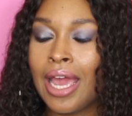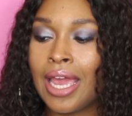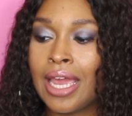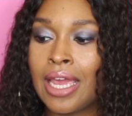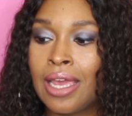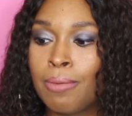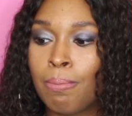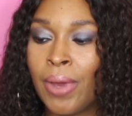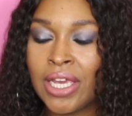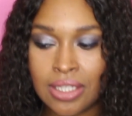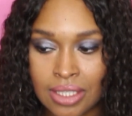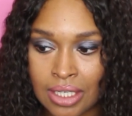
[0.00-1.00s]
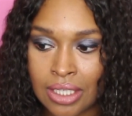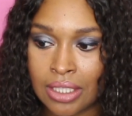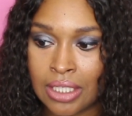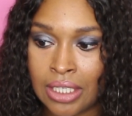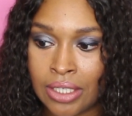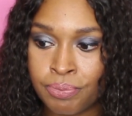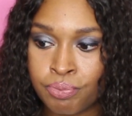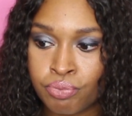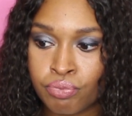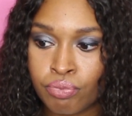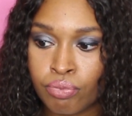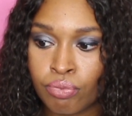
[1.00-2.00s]
And basically,
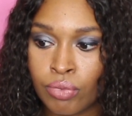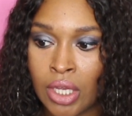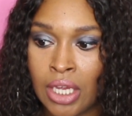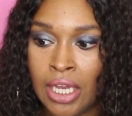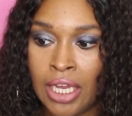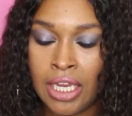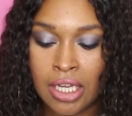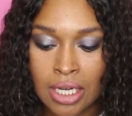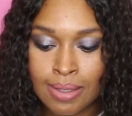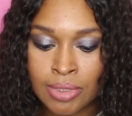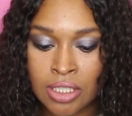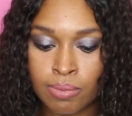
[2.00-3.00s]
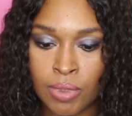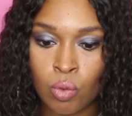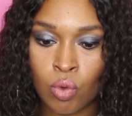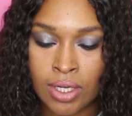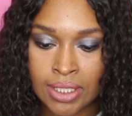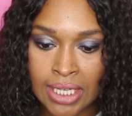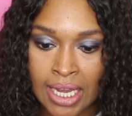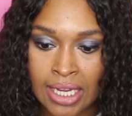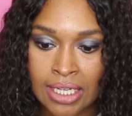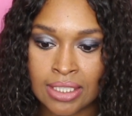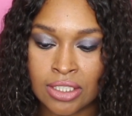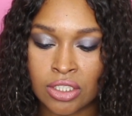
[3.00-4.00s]
he comes to me one day
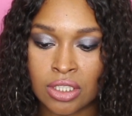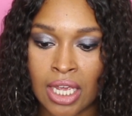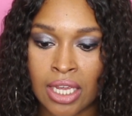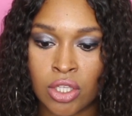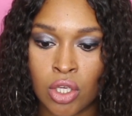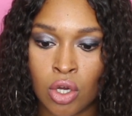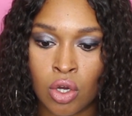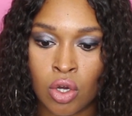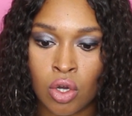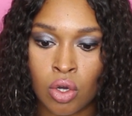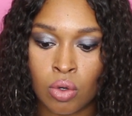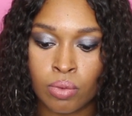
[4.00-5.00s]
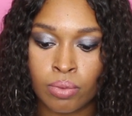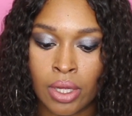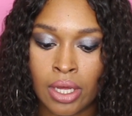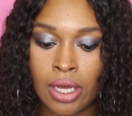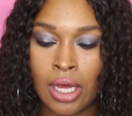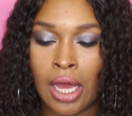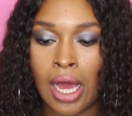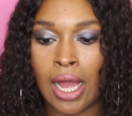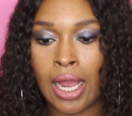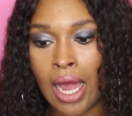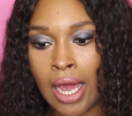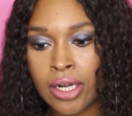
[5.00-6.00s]
and he's just like, yo, I
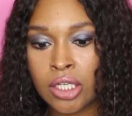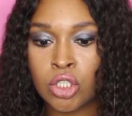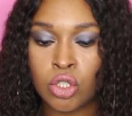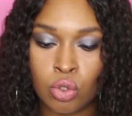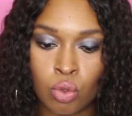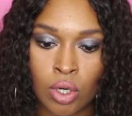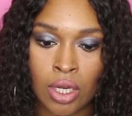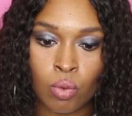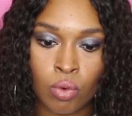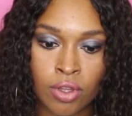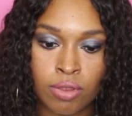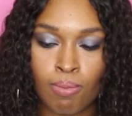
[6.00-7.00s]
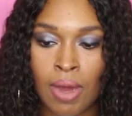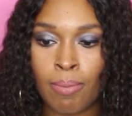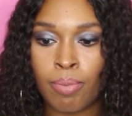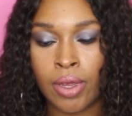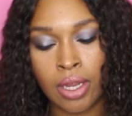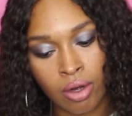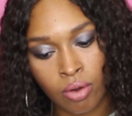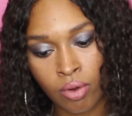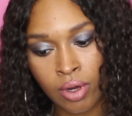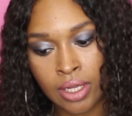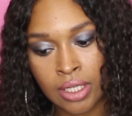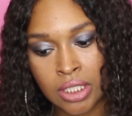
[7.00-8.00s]
got into it with my
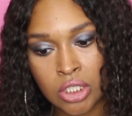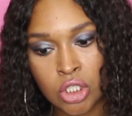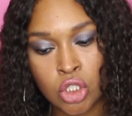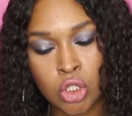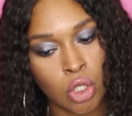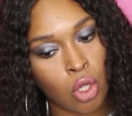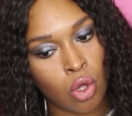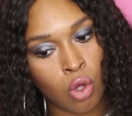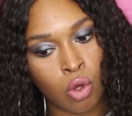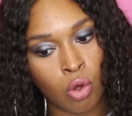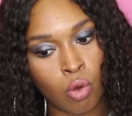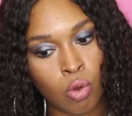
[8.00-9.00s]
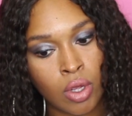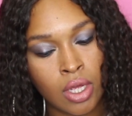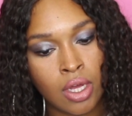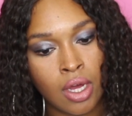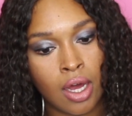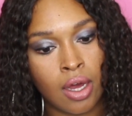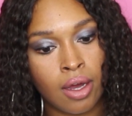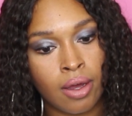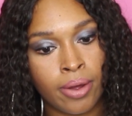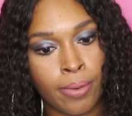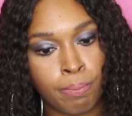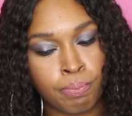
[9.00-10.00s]
parents, so
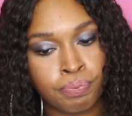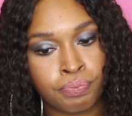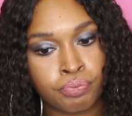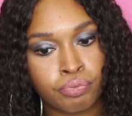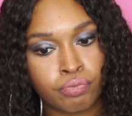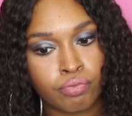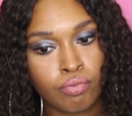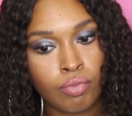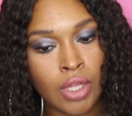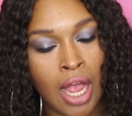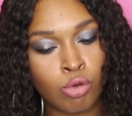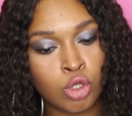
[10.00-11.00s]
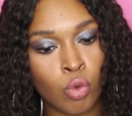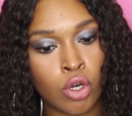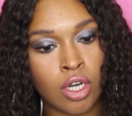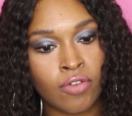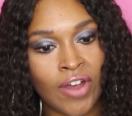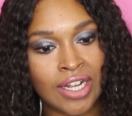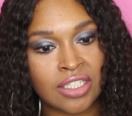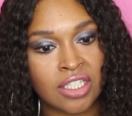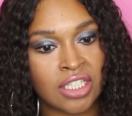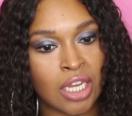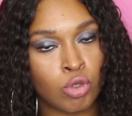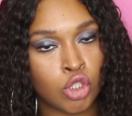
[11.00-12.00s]
I was wondering if I could
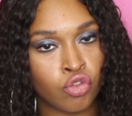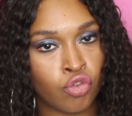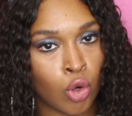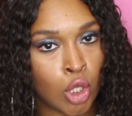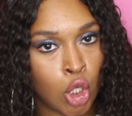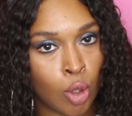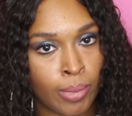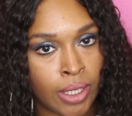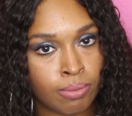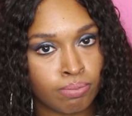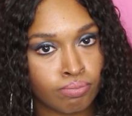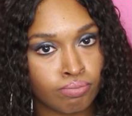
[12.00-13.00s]
stay with you for a little bit.